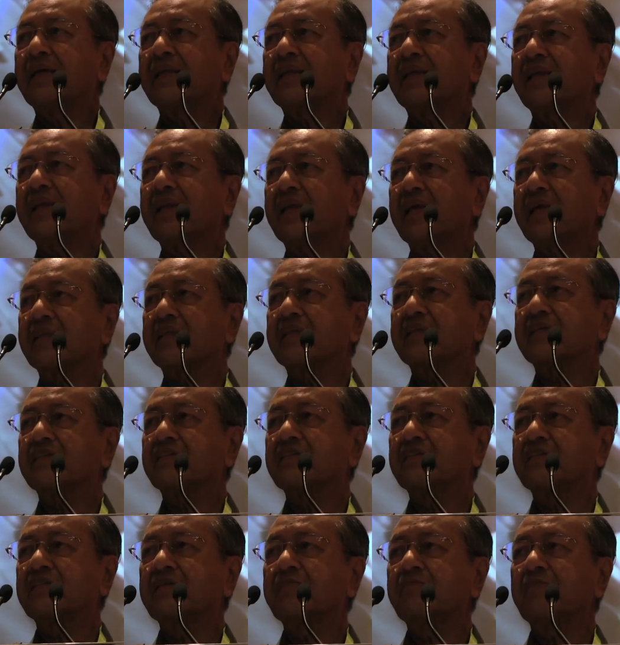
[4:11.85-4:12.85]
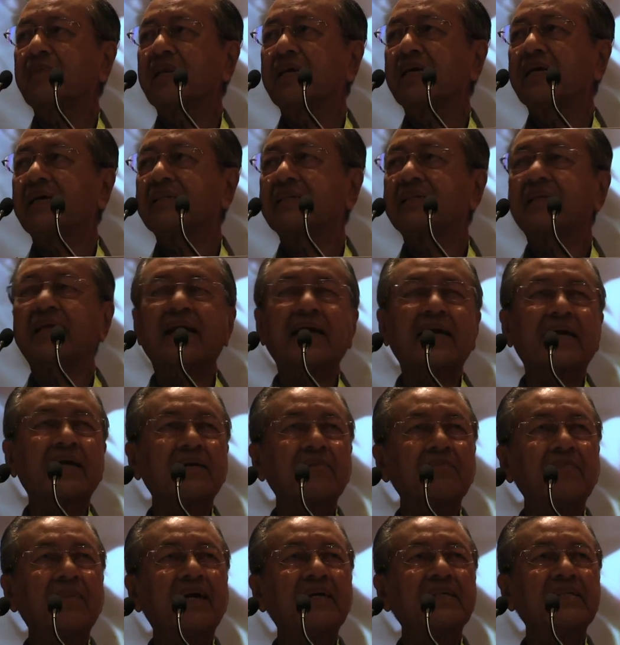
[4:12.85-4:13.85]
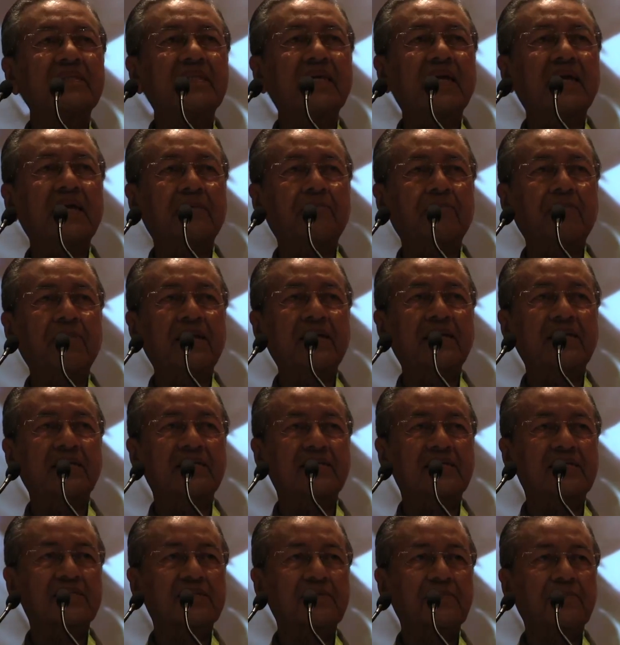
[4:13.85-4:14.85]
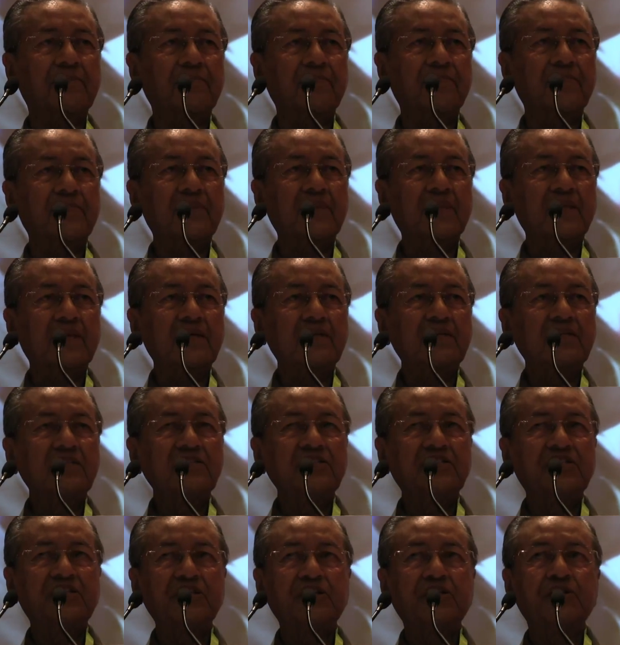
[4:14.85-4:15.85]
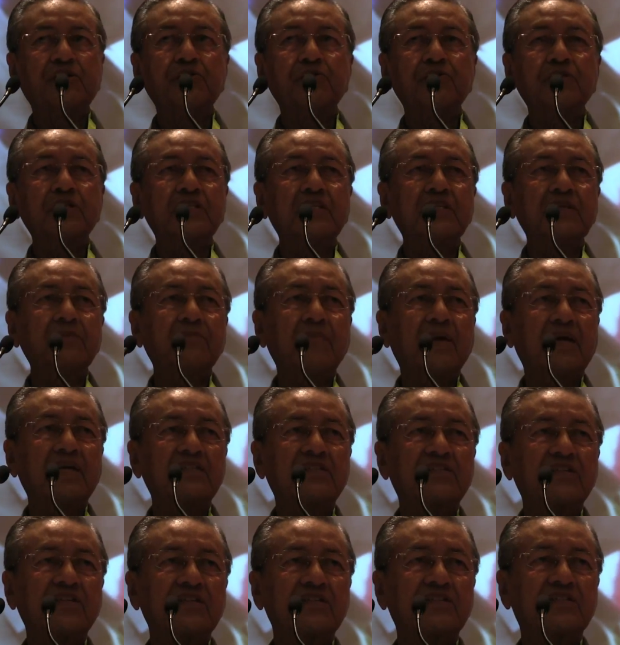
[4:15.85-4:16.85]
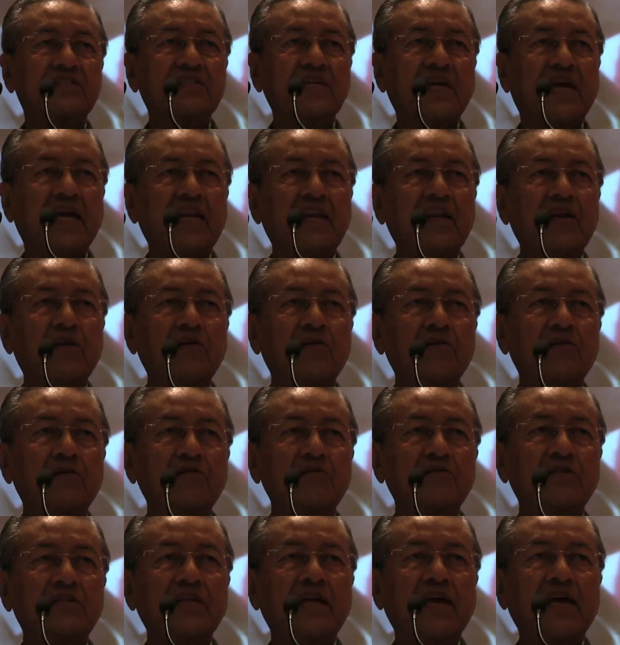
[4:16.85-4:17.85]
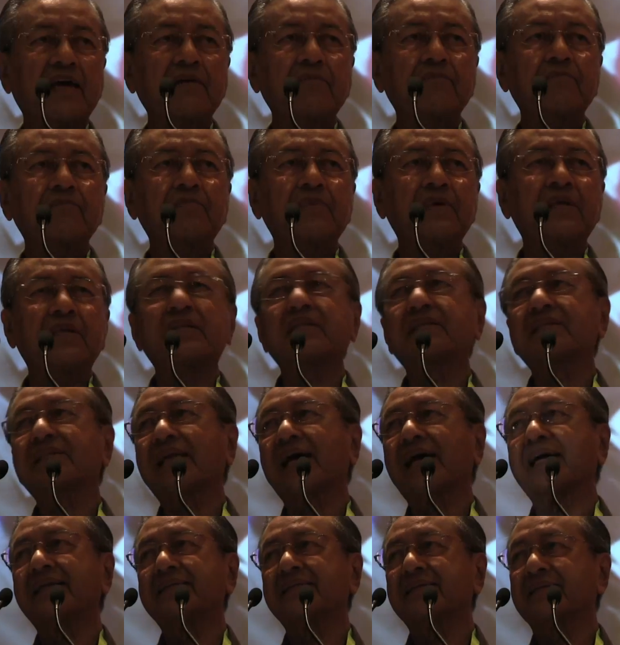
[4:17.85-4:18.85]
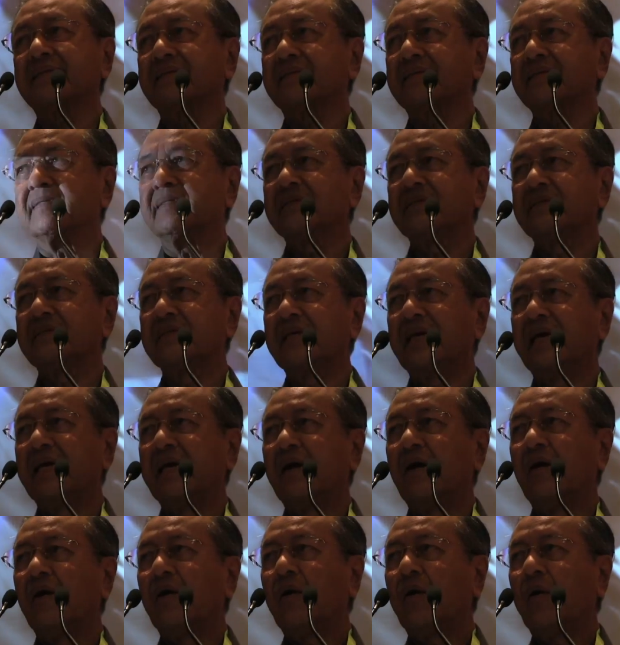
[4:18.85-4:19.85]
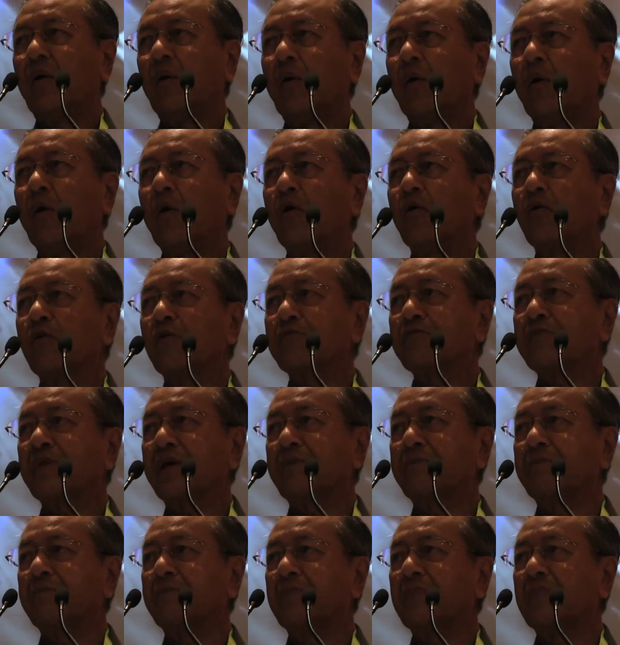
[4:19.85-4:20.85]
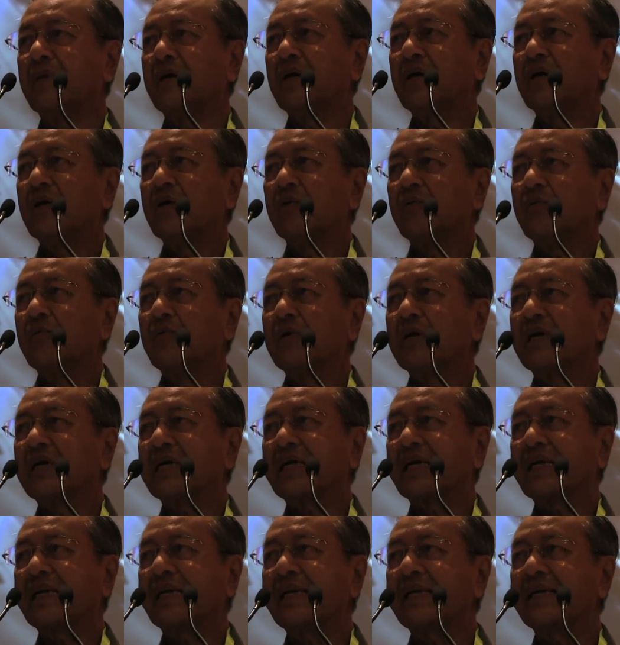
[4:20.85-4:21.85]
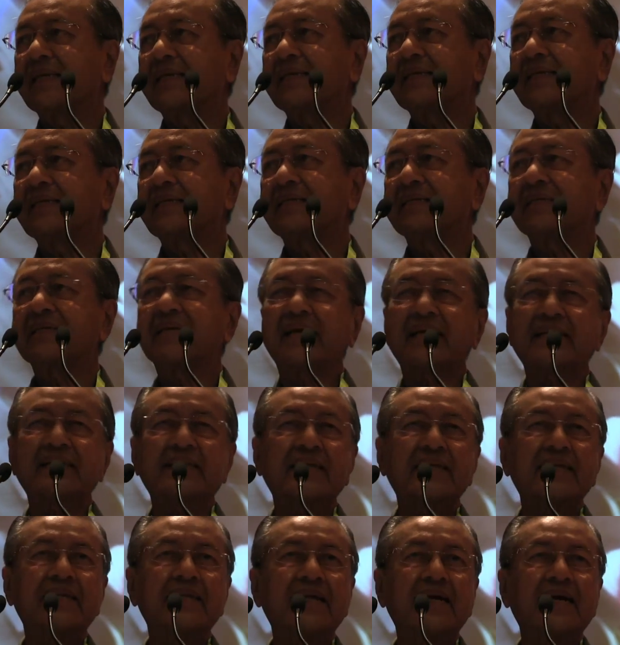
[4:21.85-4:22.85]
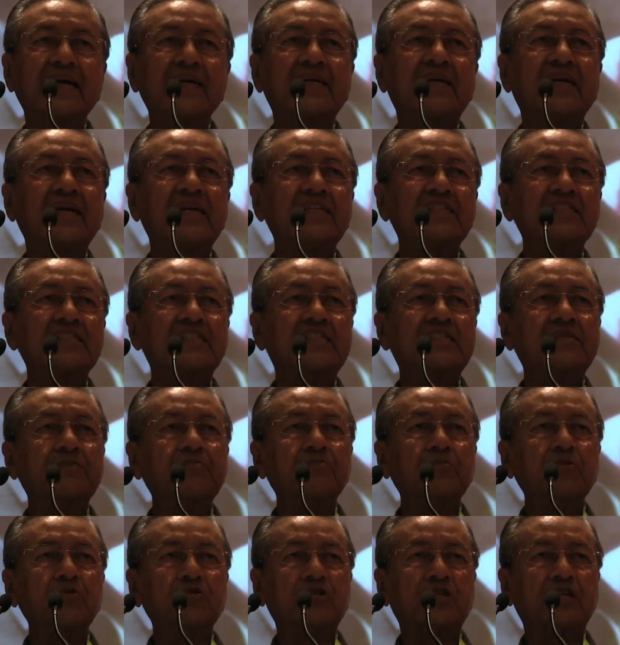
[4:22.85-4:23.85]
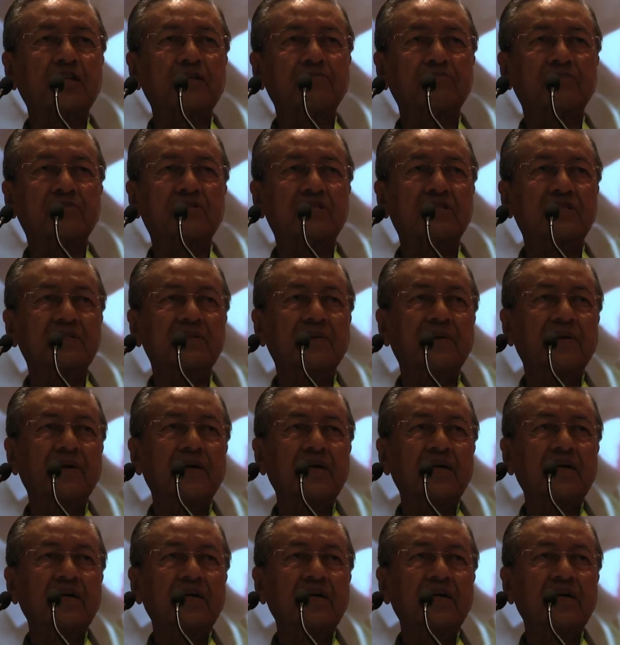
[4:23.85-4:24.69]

that another similar attack might take place. Security measures and laws have been tightened. All of them were clearly directed against Muslims.